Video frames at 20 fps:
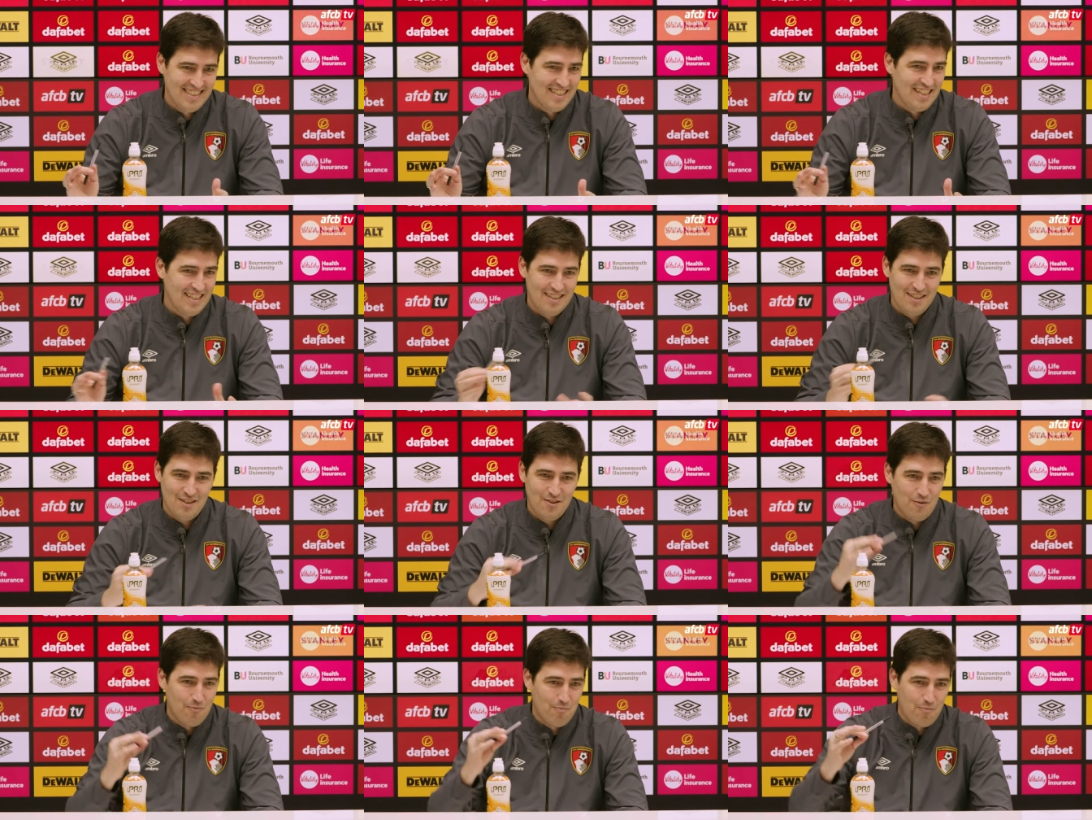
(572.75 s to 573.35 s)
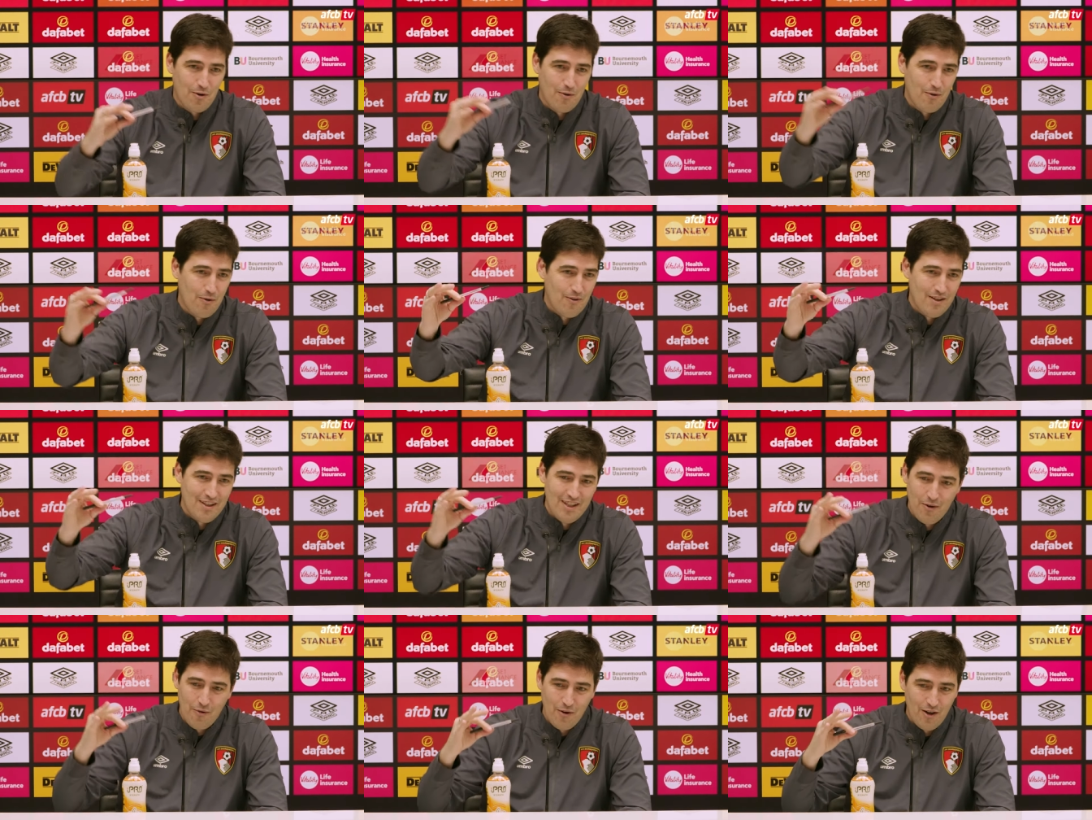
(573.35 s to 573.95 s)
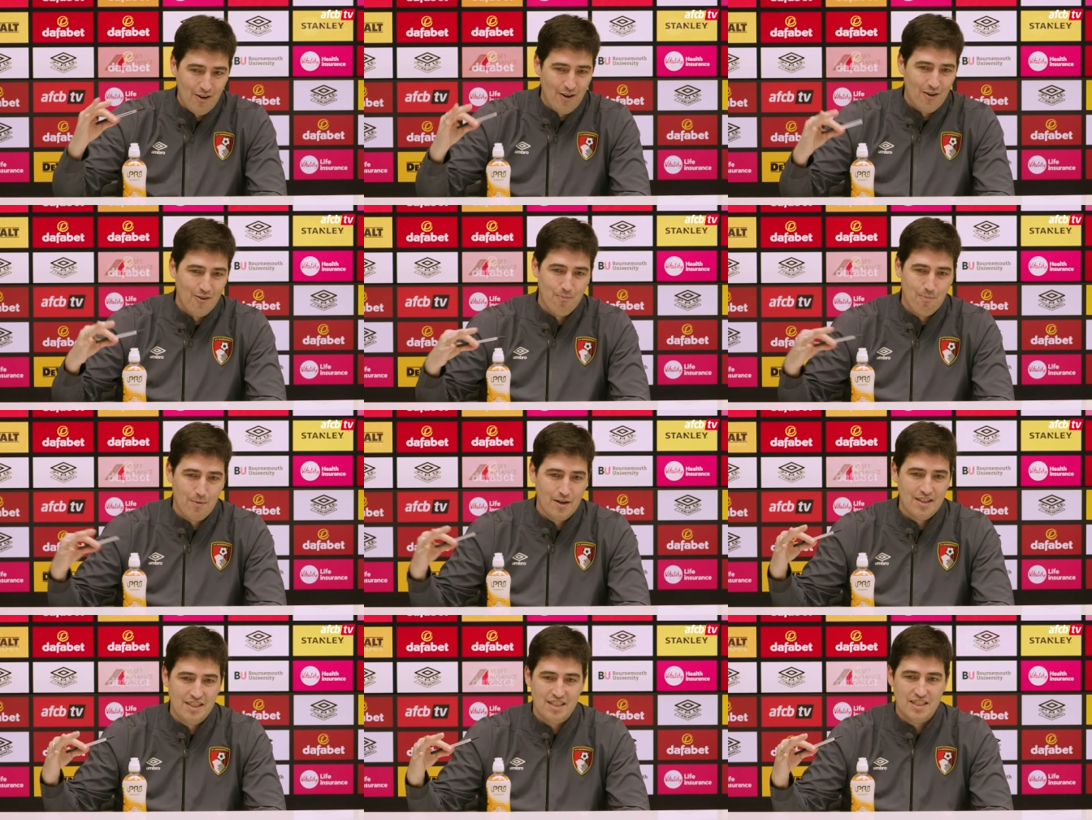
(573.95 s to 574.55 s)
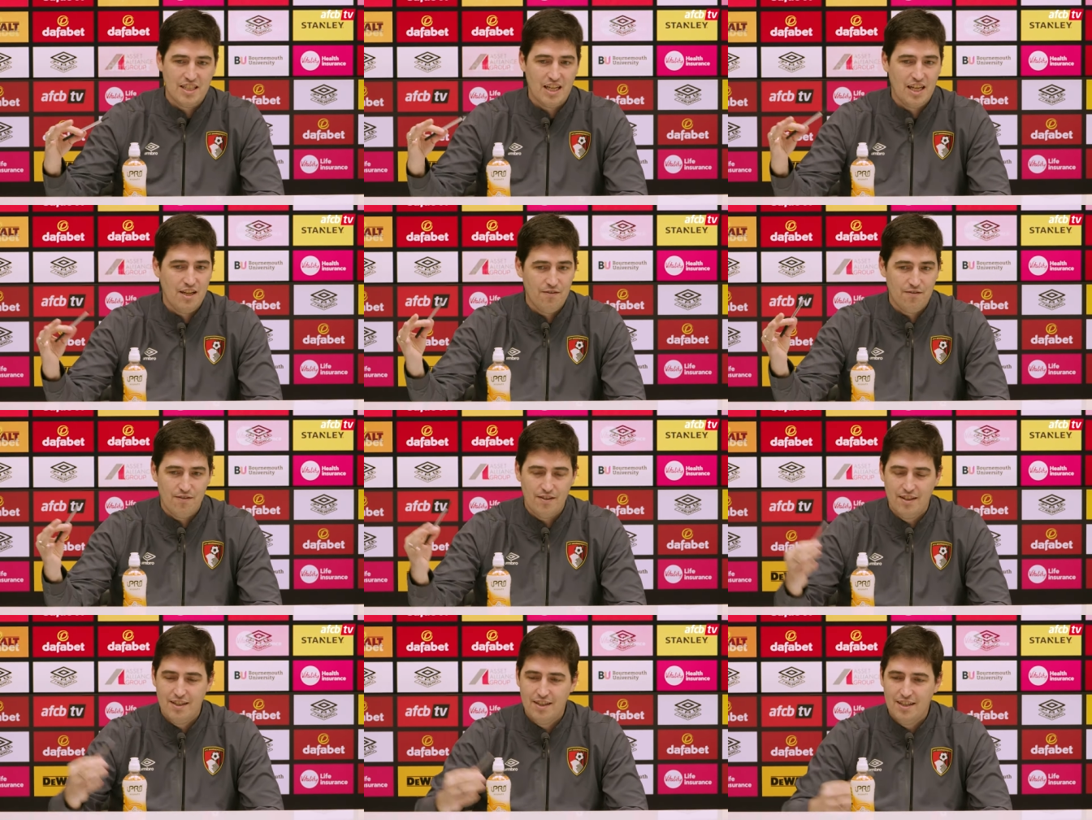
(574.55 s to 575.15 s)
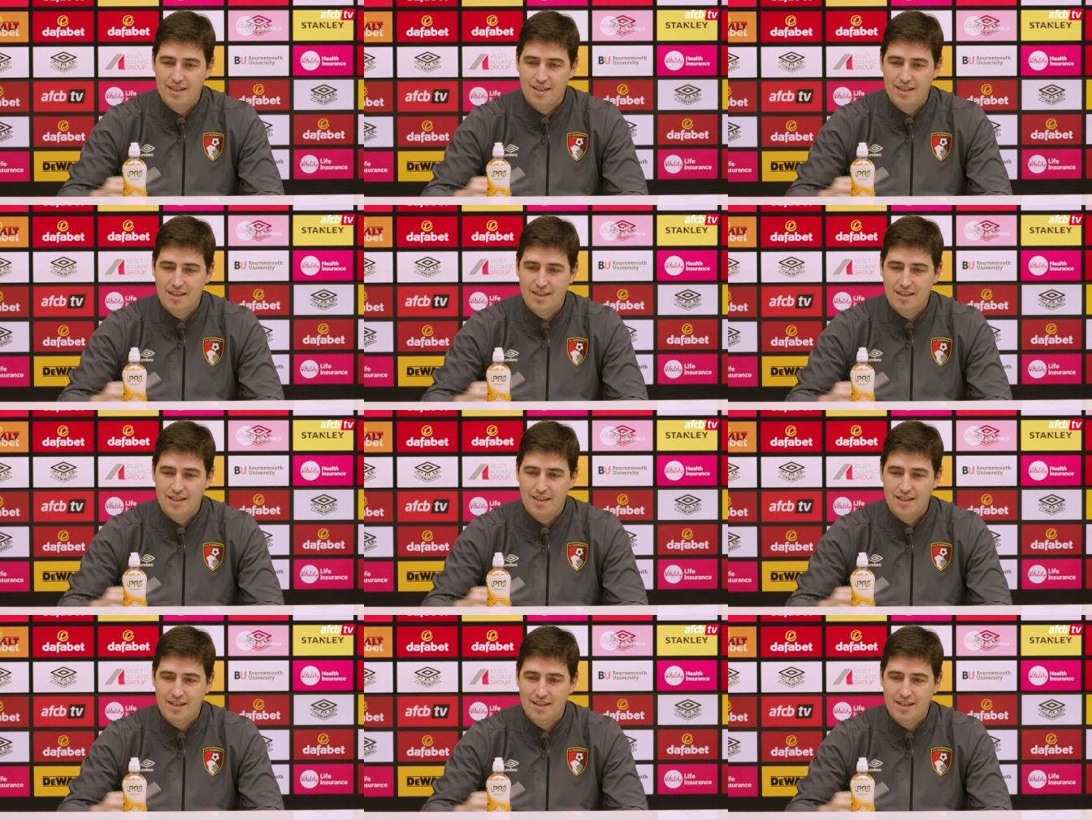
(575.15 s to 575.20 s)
And probably they will go pretty safe,